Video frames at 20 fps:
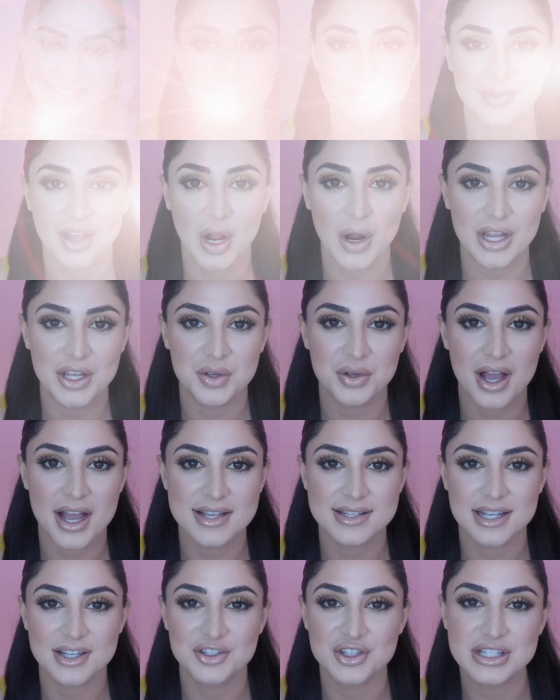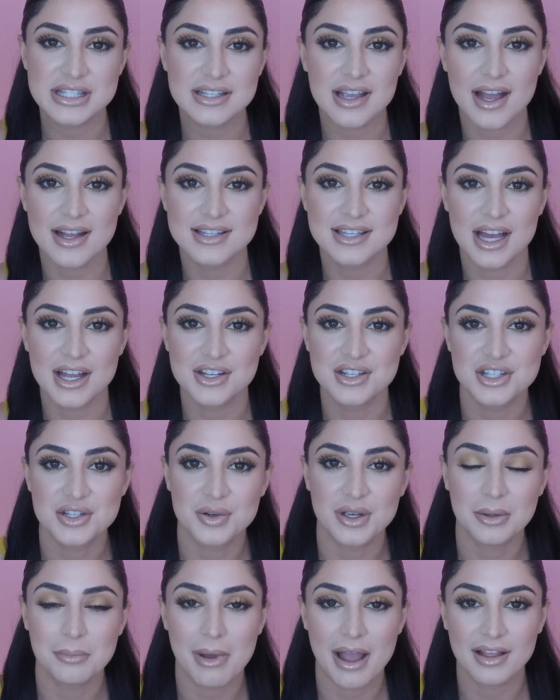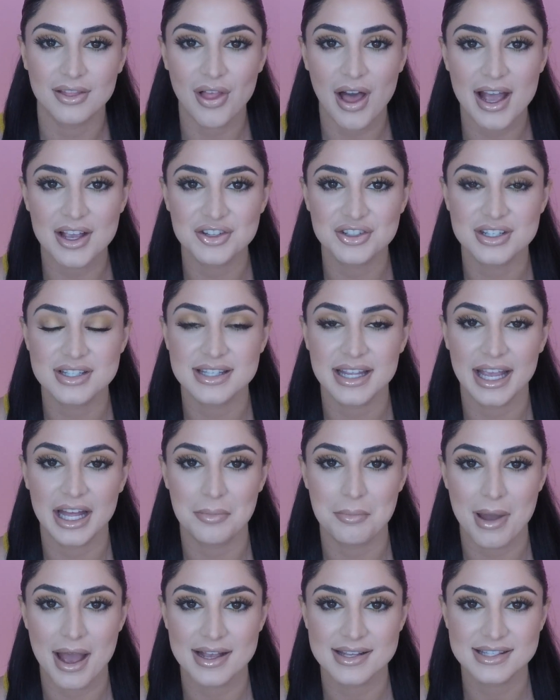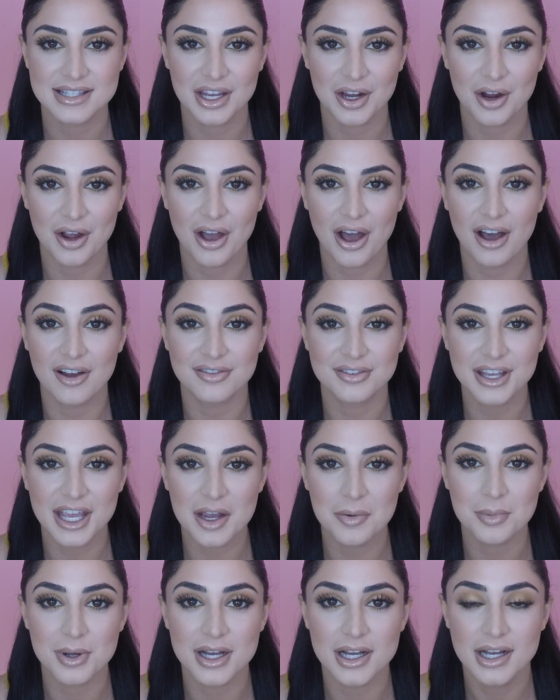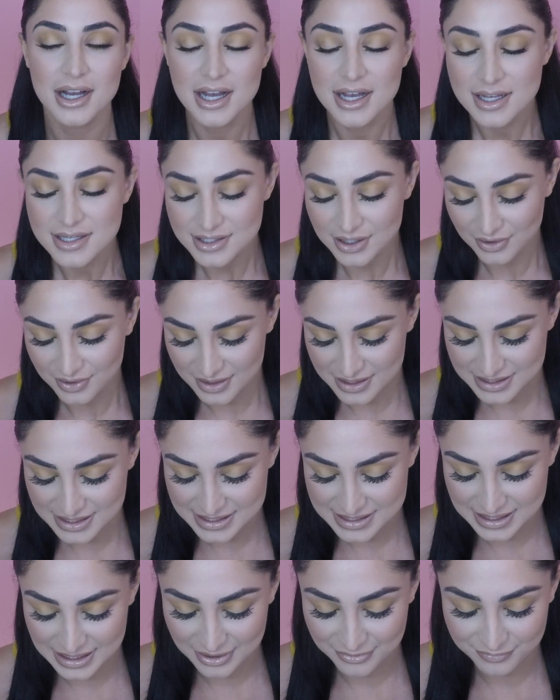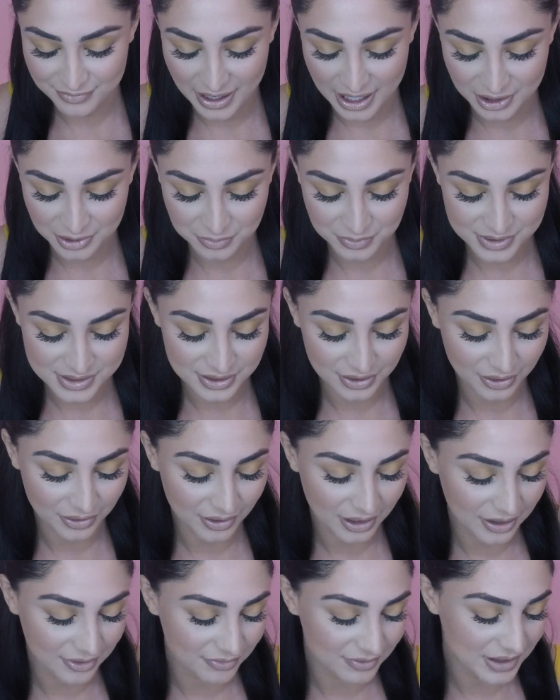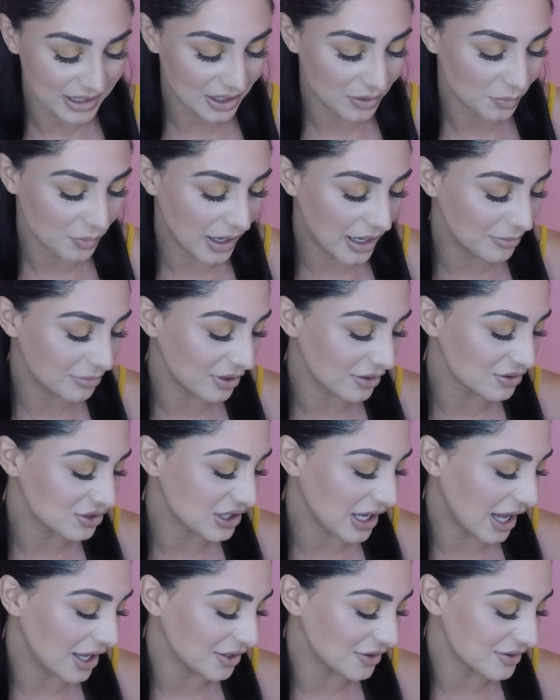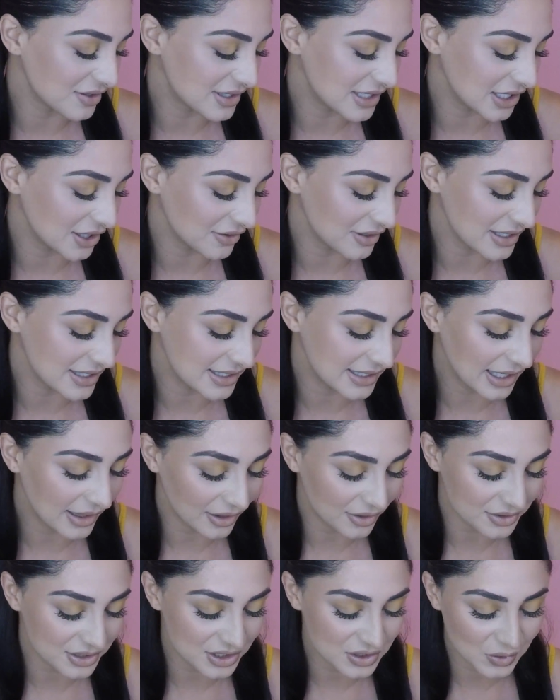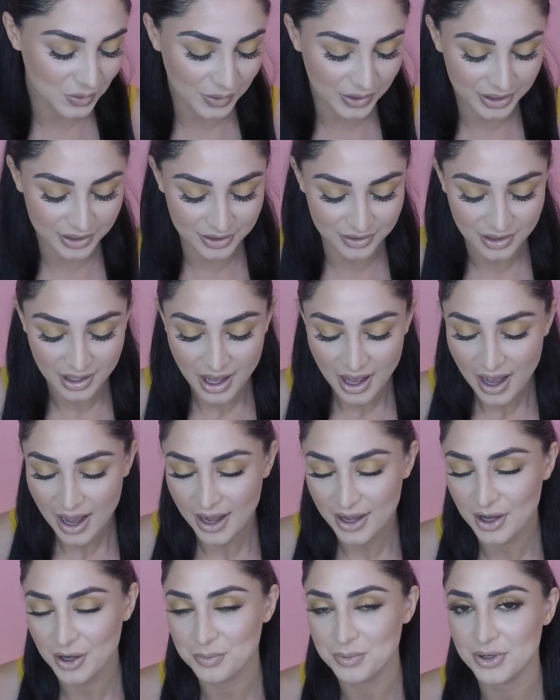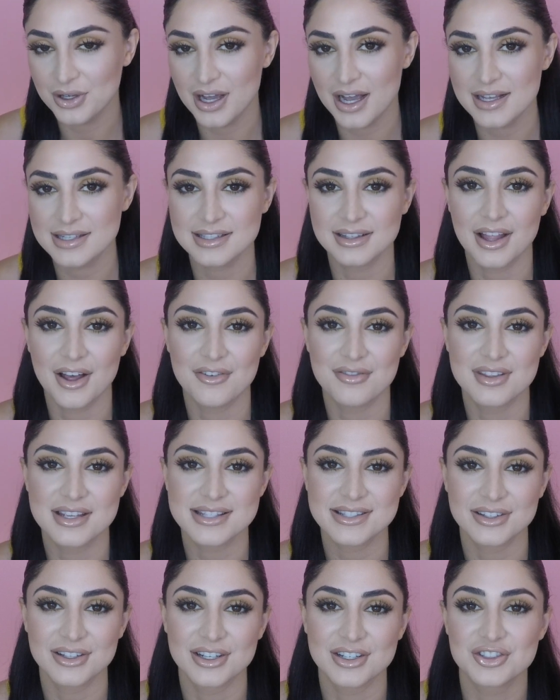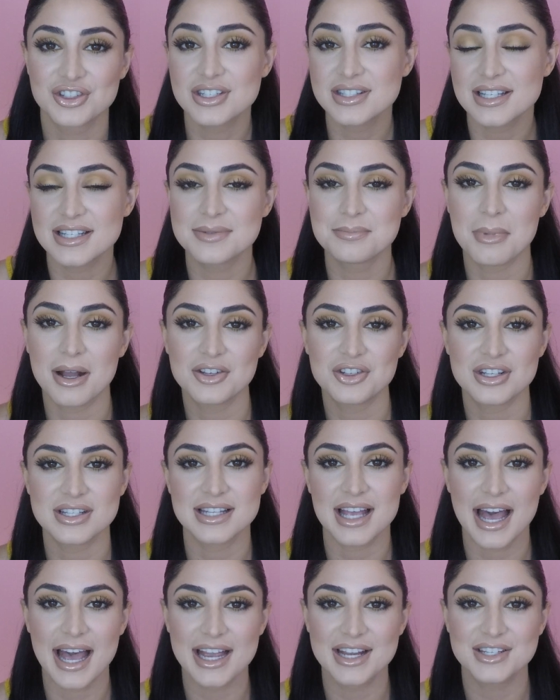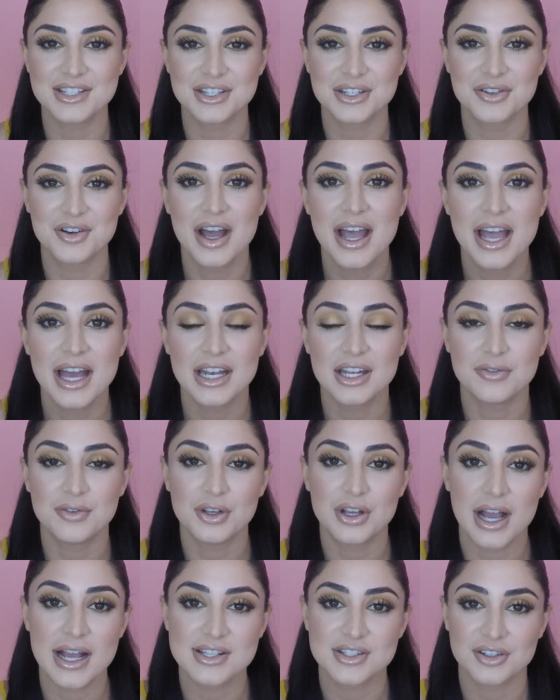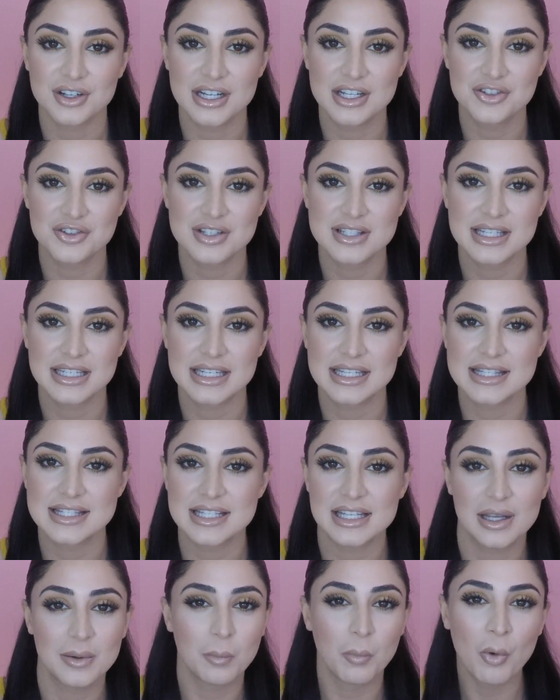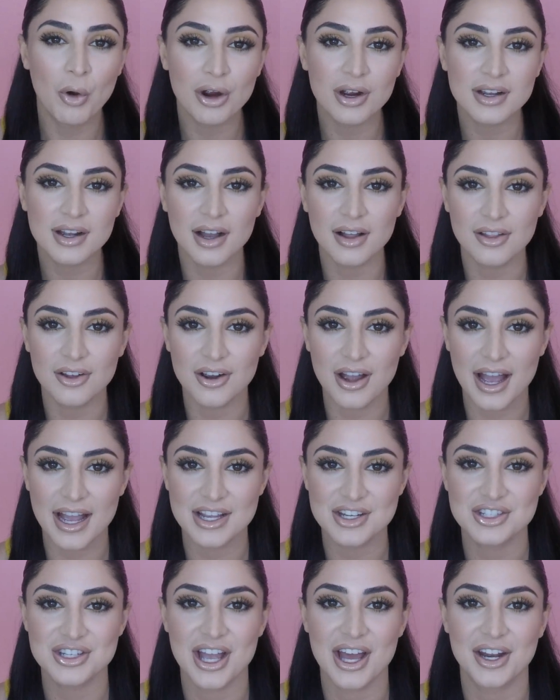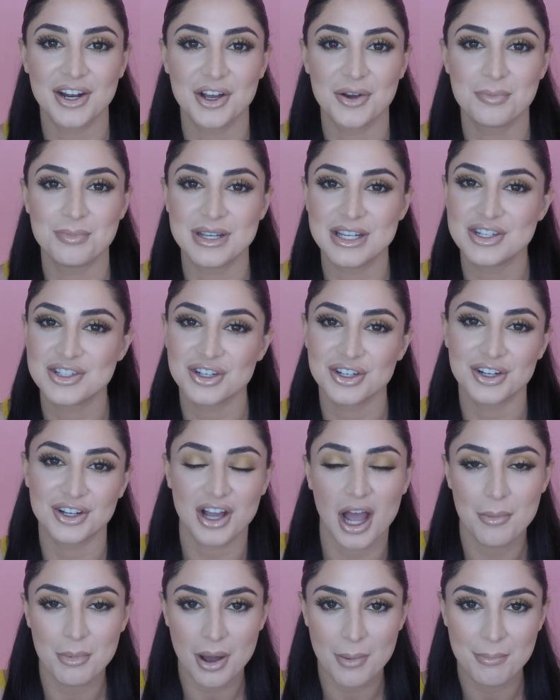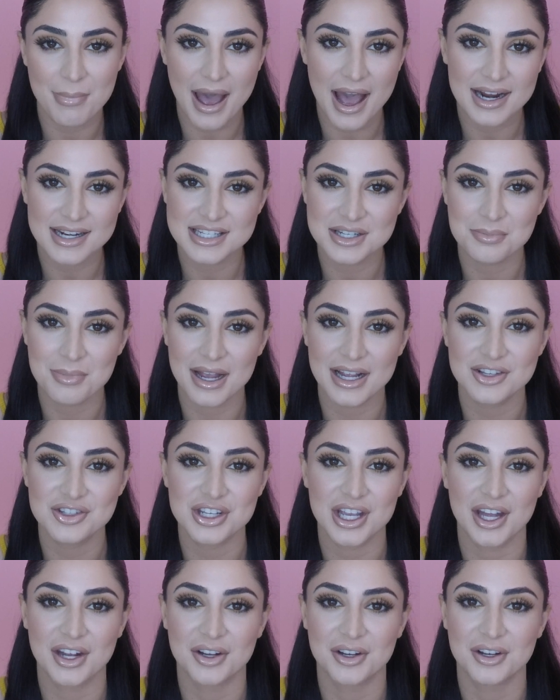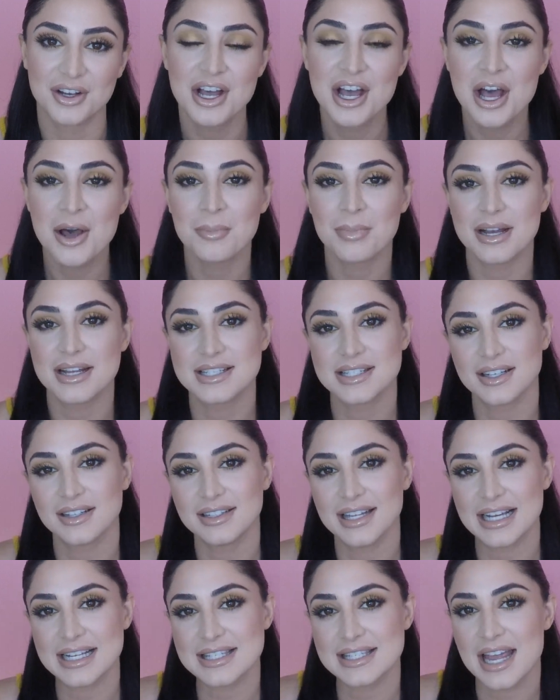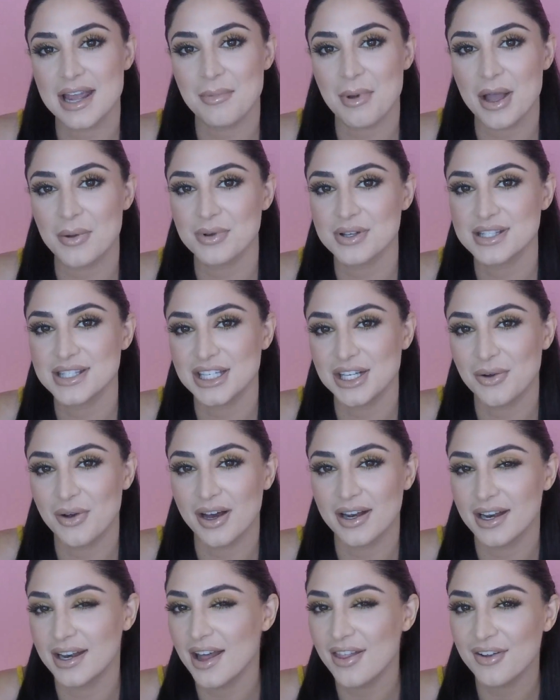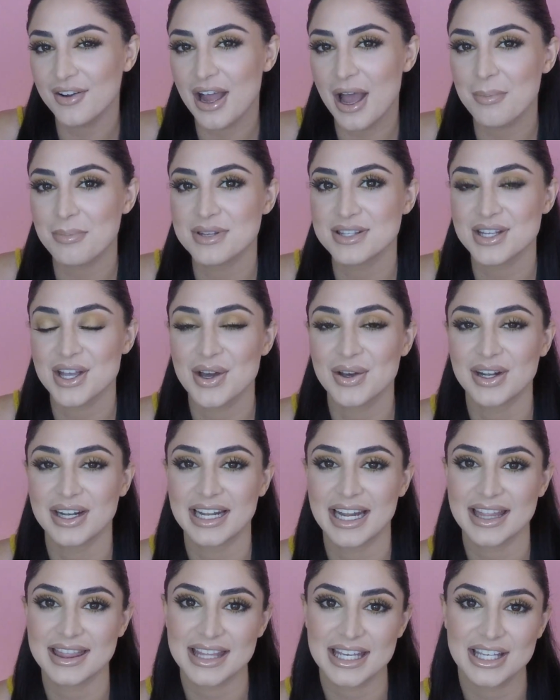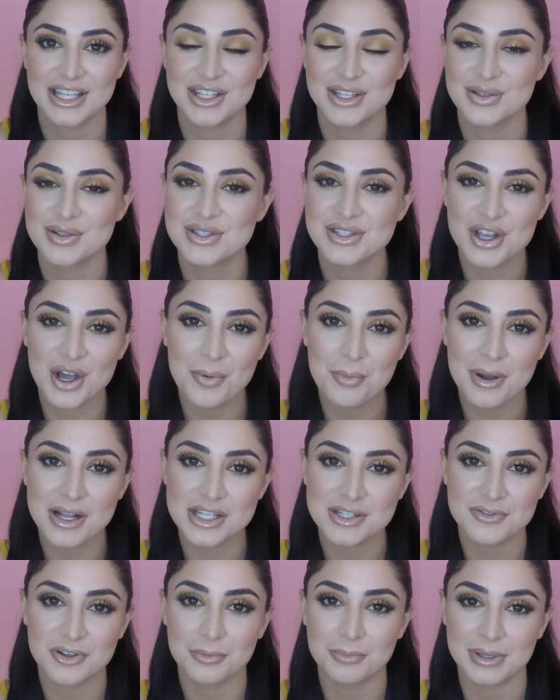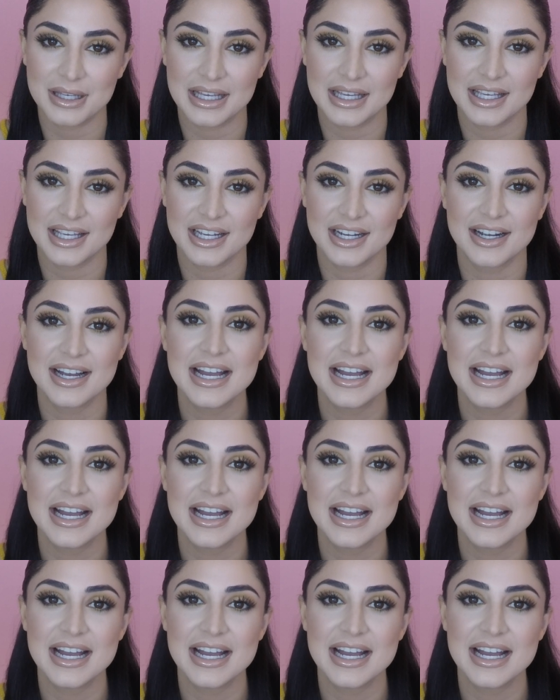Alright you guys, I just got done doing my lashes and mascara off camera. So this is the final result of the Rainbow Shadow Series Yellow tutorial. I hope you guys love this look just as much as I do. And if you guys are interested in seeing more color eyeshadow, be sure to come on back to my channel. But until next time, I will see you on another episode, and I thank you so much for being here.